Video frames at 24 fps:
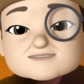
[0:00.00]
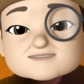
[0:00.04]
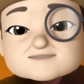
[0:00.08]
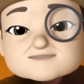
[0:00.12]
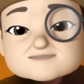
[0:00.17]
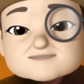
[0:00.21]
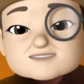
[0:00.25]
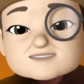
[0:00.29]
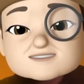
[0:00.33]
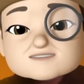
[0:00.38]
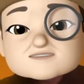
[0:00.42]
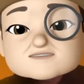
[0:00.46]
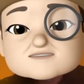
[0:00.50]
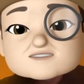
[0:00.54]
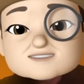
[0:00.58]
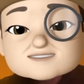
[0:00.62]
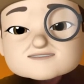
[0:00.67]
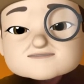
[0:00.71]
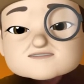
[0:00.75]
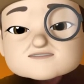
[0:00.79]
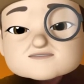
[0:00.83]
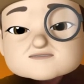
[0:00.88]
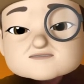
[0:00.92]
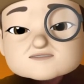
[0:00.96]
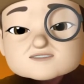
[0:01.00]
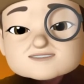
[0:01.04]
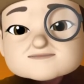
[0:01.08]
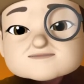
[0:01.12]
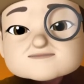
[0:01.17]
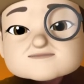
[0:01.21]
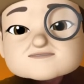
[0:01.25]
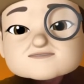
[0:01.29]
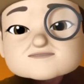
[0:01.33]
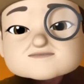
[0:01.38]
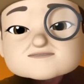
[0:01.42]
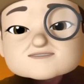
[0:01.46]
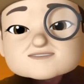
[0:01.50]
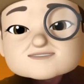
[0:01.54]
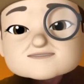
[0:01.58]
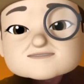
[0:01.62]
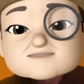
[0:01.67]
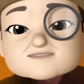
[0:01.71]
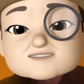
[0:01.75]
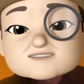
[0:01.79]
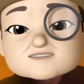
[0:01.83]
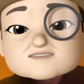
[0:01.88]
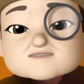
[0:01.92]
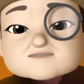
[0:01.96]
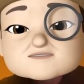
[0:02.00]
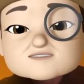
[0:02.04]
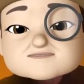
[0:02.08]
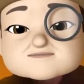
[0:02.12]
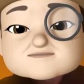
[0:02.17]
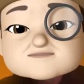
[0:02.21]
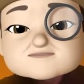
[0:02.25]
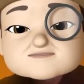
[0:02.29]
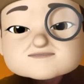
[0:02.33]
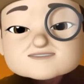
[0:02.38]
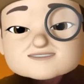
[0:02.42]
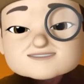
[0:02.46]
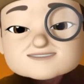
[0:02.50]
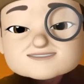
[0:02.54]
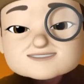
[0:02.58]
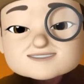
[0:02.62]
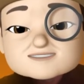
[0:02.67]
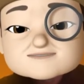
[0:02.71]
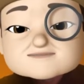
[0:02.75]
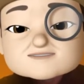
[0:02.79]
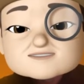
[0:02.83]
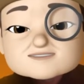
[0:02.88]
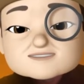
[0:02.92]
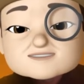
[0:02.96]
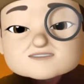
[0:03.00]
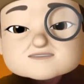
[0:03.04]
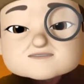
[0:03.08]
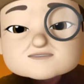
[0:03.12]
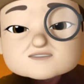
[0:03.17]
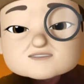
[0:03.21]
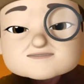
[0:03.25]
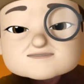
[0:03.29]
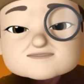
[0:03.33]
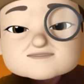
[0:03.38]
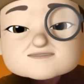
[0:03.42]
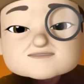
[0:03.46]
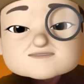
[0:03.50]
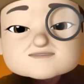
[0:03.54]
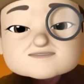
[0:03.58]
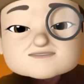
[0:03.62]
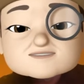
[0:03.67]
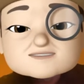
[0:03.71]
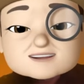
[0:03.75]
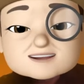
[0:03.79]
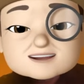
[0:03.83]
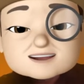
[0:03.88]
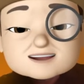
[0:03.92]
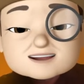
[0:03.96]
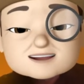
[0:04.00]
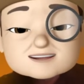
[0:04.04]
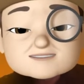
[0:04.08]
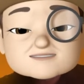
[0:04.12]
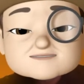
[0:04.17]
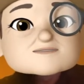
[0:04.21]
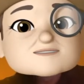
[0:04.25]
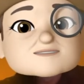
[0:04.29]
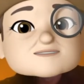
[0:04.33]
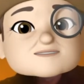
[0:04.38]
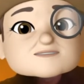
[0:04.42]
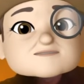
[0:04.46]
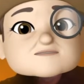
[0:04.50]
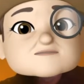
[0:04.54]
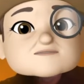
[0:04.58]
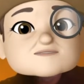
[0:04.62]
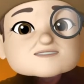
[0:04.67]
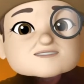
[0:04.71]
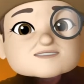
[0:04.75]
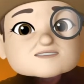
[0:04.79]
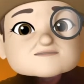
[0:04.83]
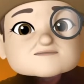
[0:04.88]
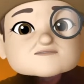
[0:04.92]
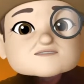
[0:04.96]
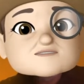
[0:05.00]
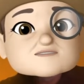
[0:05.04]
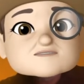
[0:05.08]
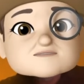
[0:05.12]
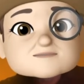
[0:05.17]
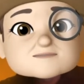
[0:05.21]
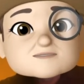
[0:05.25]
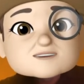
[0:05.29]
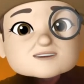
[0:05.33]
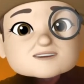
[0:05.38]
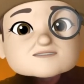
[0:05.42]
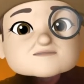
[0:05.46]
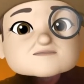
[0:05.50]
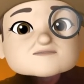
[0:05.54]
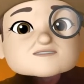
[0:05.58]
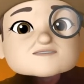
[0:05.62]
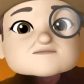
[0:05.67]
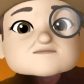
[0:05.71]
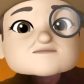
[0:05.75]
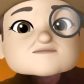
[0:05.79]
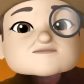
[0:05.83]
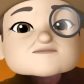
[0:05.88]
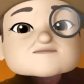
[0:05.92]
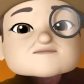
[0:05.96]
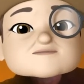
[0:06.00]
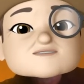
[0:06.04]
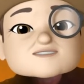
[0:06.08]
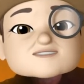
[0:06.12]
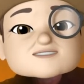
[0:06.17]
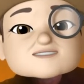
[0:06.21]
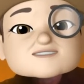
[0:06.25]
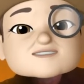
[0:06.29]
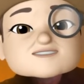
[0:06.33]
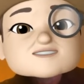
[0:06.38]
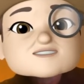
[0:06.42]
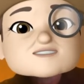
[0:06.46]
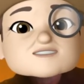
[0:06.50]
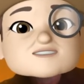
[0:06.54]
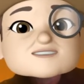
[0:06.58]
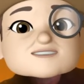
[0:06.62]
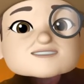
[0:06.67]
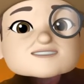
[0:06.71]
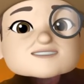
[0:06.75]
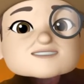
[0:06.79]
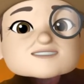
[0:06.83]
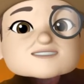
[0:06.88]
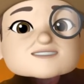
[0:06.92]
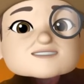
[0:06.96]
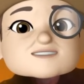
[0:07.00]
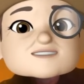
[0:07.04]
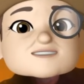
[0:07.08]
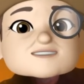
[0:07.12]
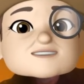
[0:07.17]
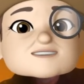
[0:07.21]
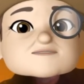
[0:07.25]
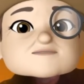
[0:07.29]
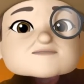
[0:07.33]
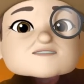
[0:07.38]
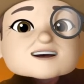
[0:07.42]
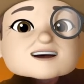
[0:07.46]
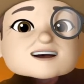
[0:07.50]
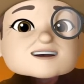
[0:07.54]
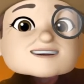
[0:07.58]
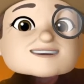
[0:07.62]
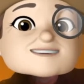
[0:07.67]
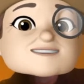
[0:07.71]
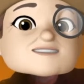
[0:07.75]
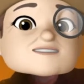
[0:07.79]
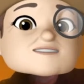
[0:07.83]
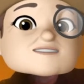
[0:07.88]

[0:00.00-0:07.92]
paragraphs 156, 157, and 158, these are the paragraphs that are alleging that,